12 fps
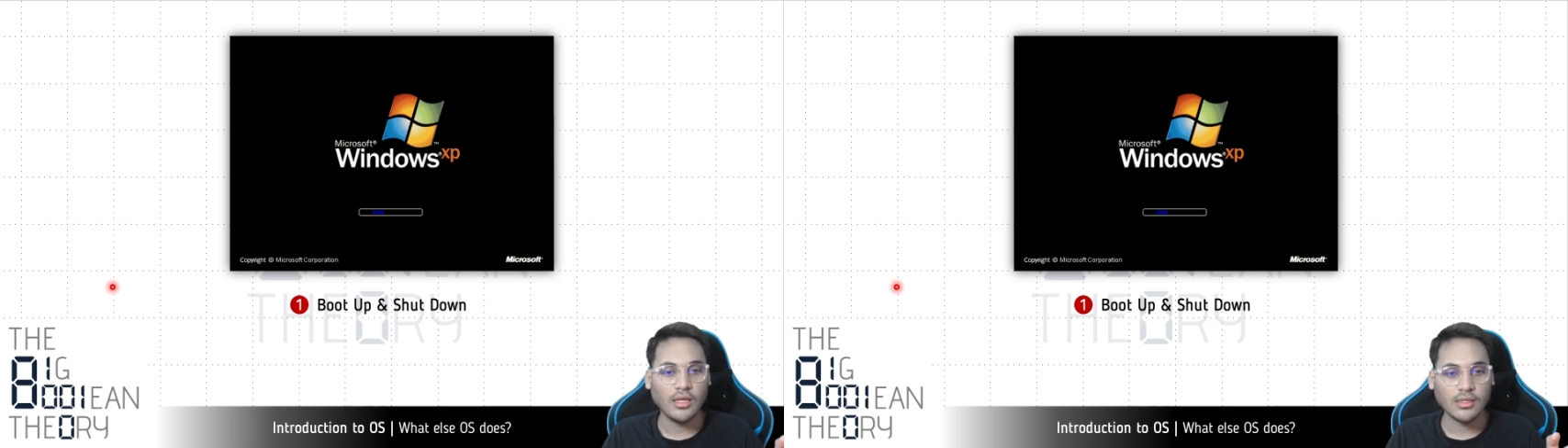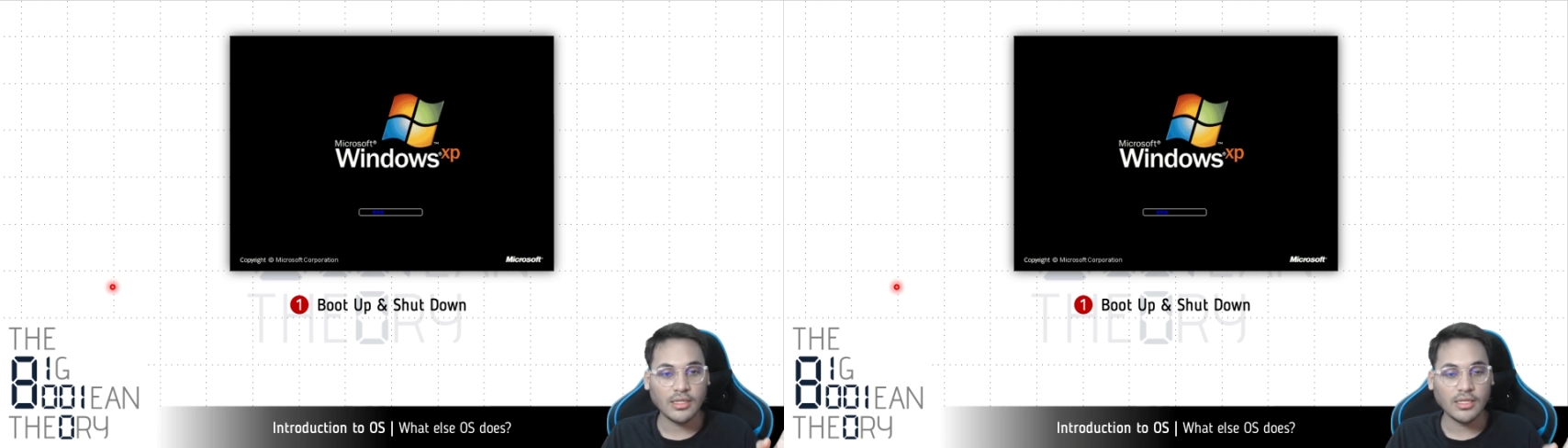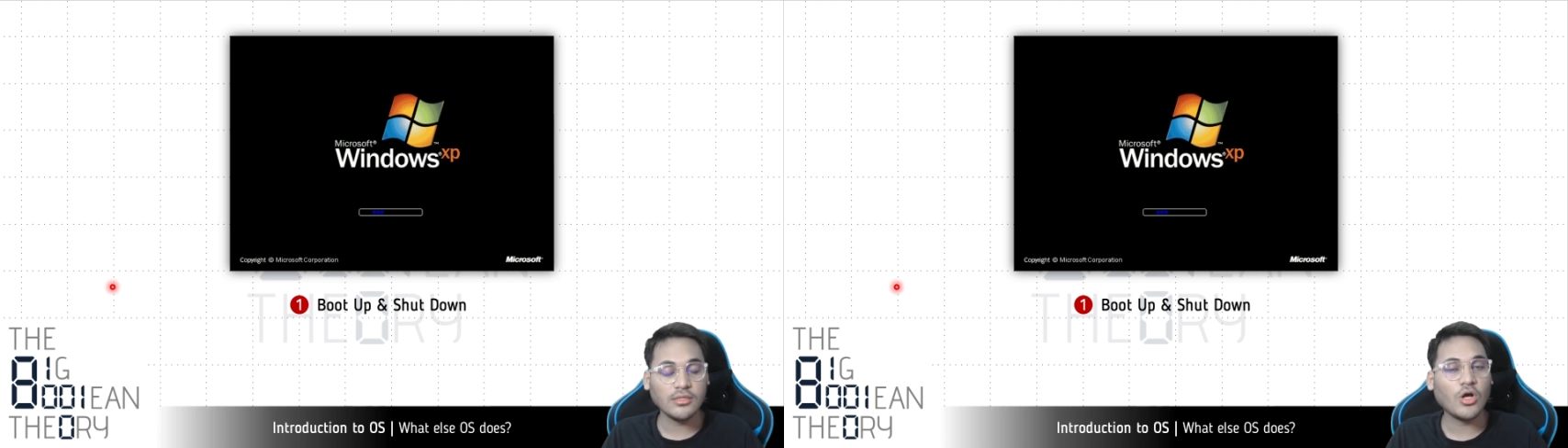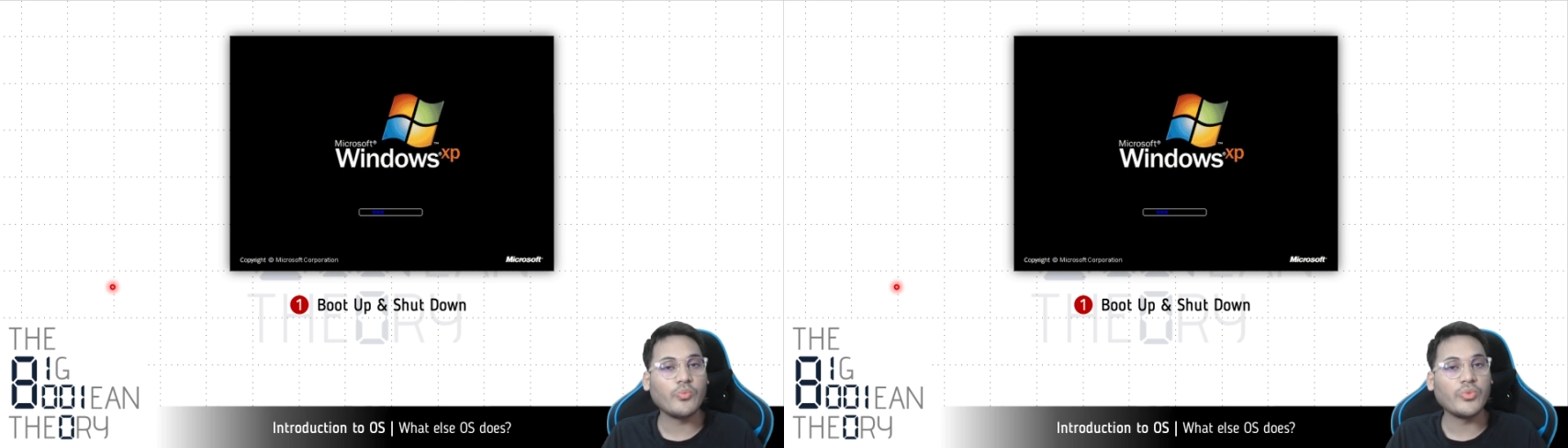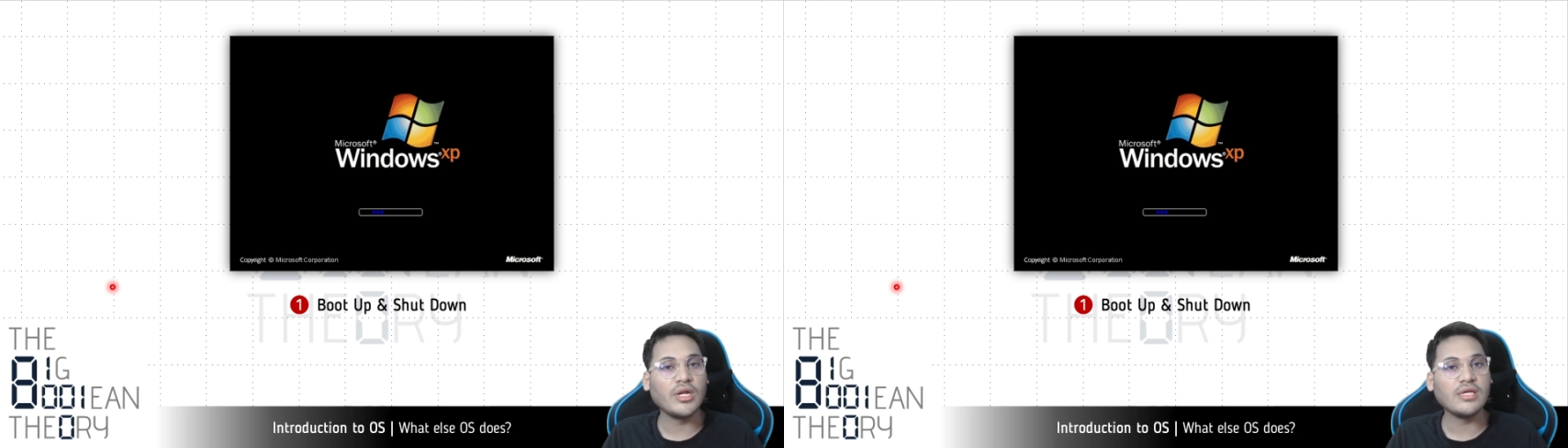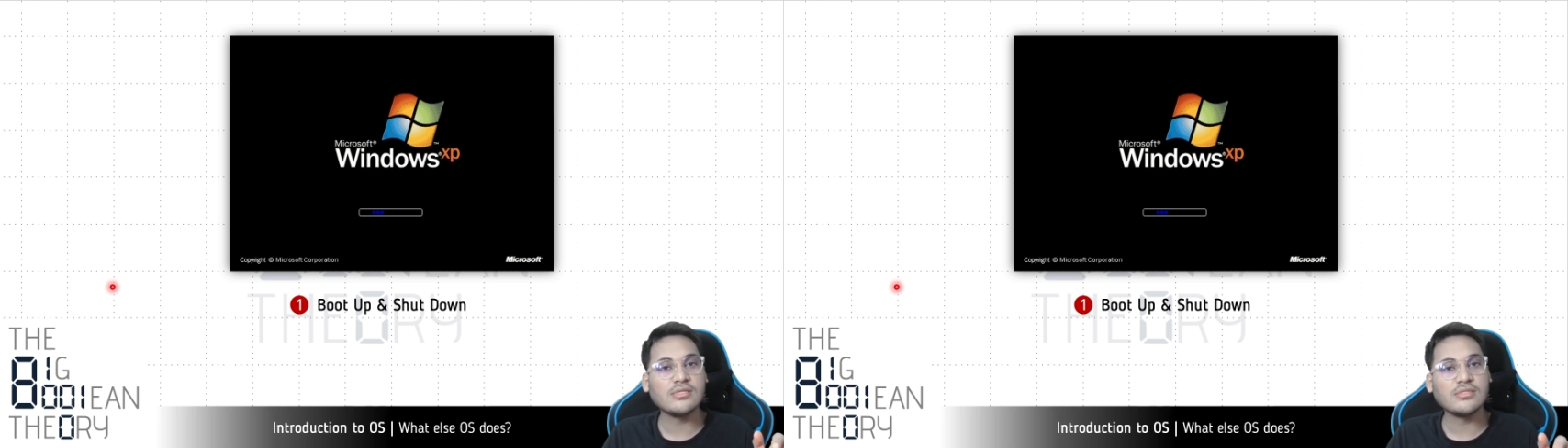then the
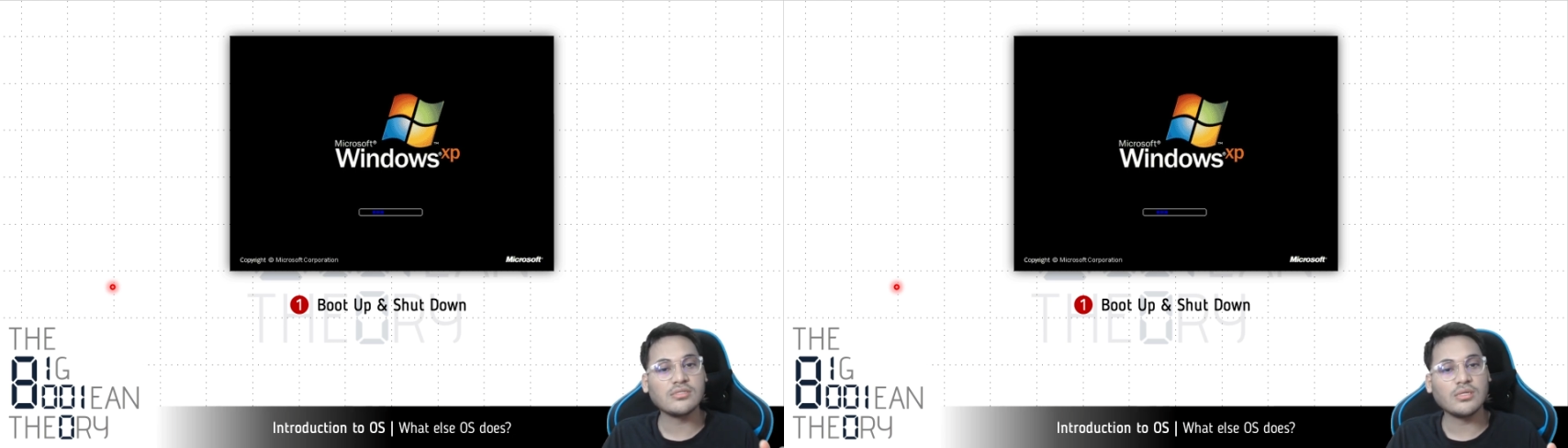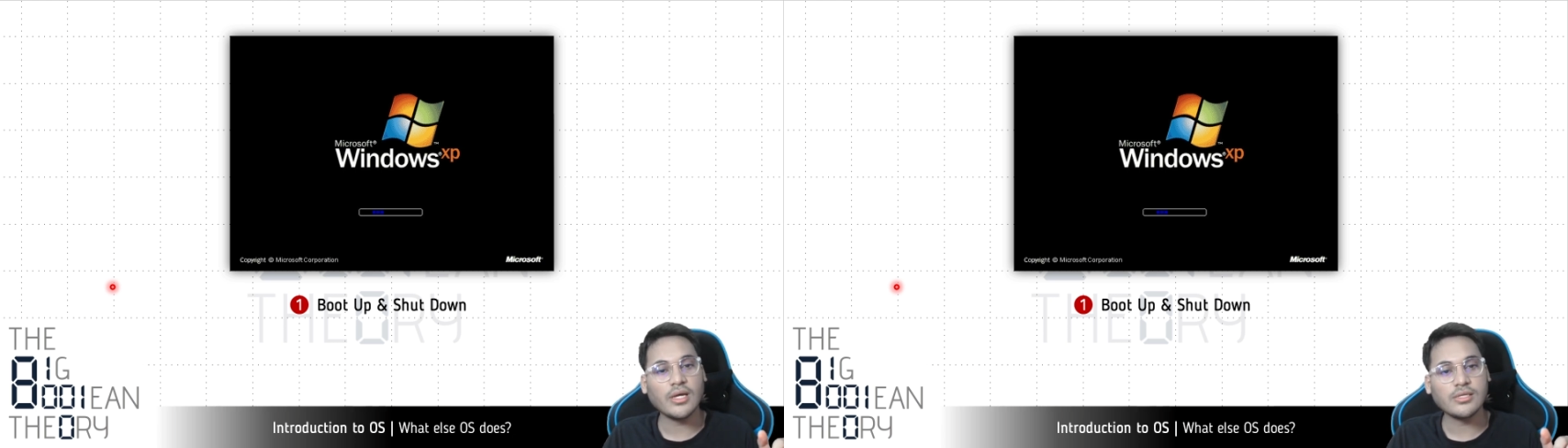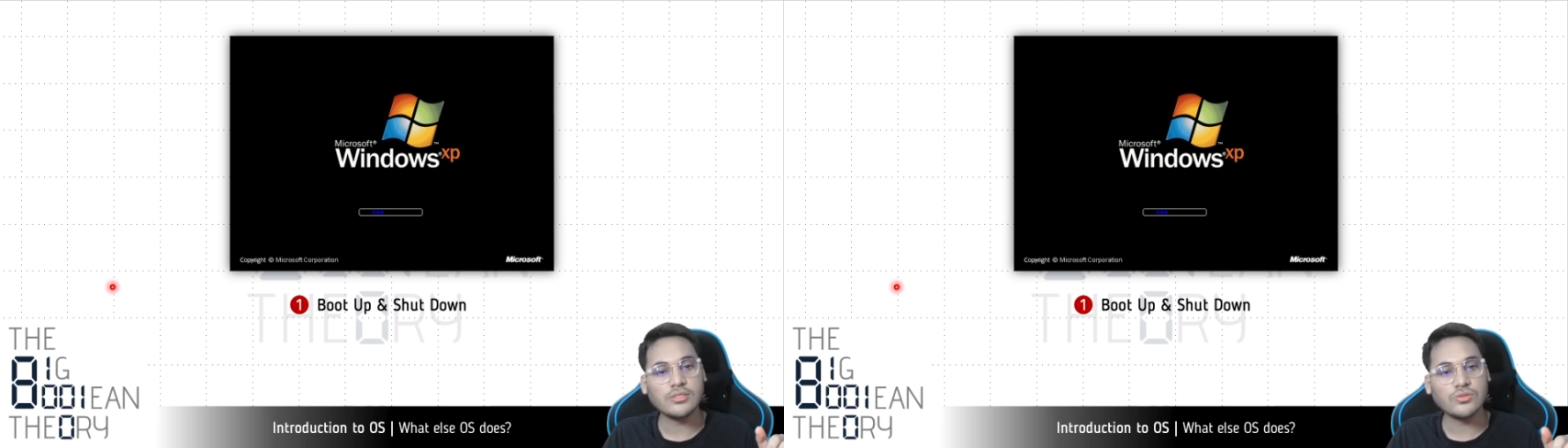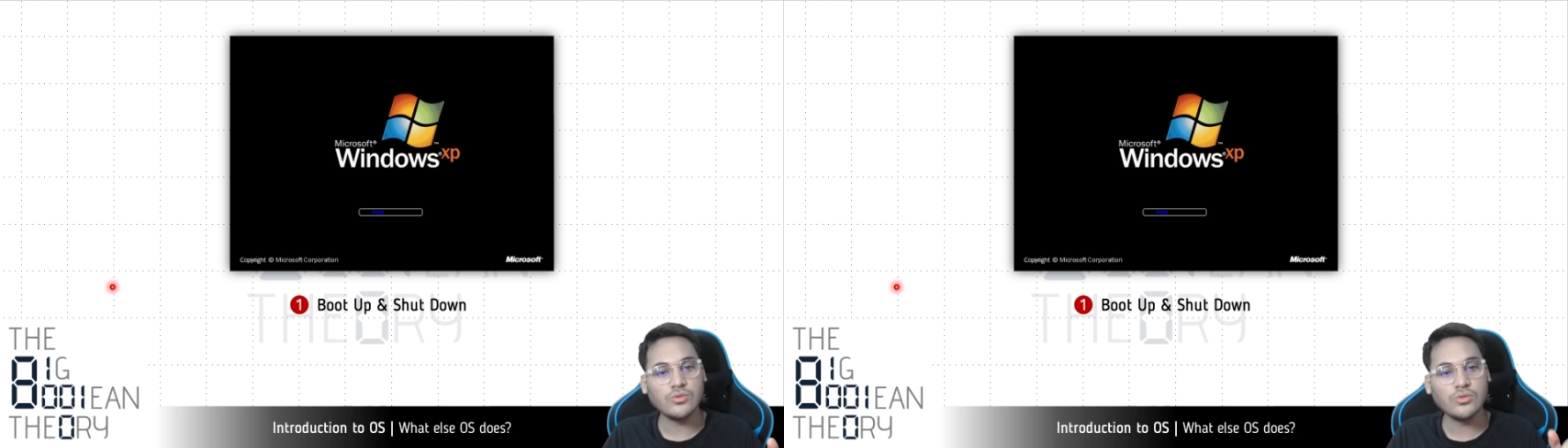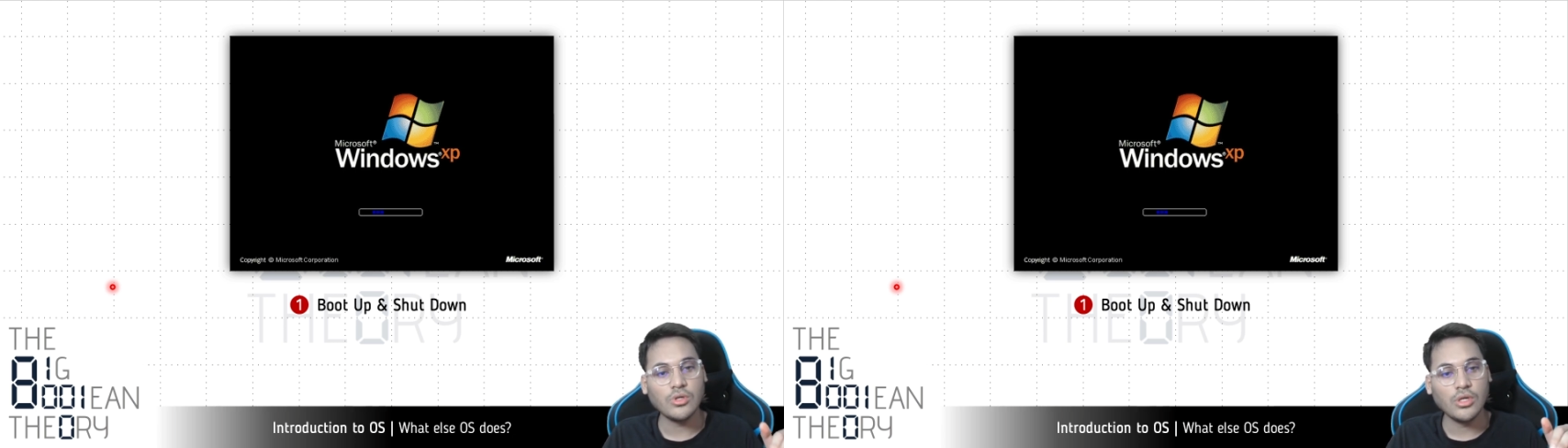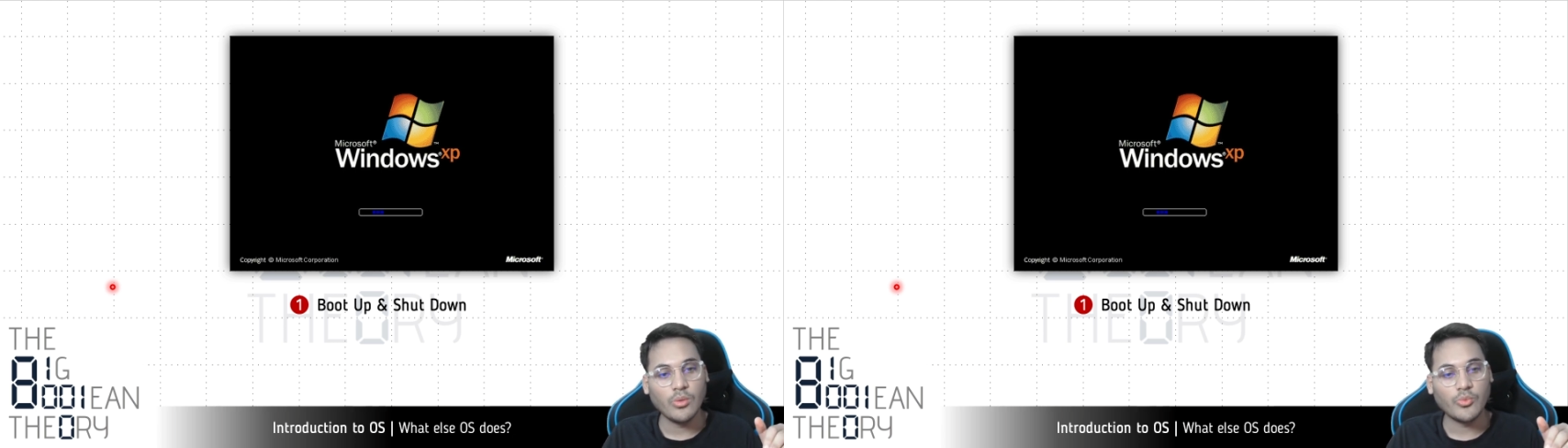operating system has to